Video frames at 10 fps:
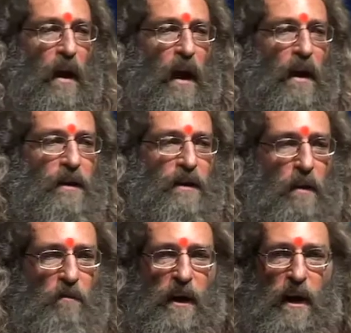and
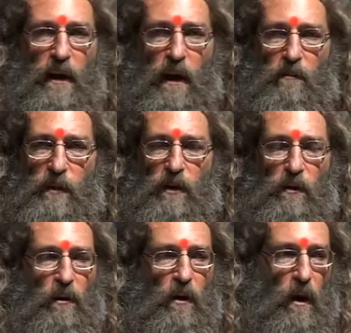somebody comes
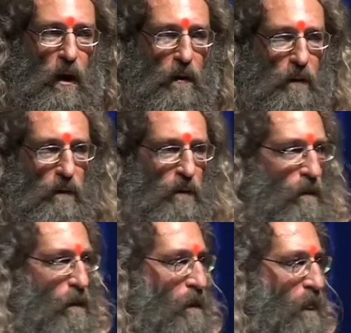along
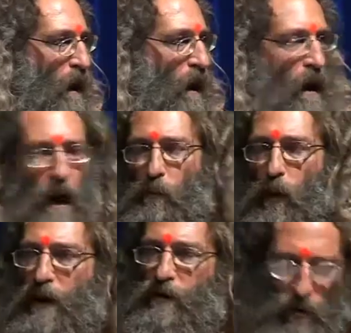and
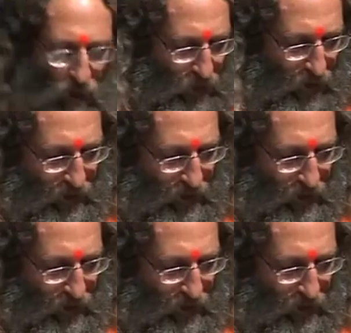writes all this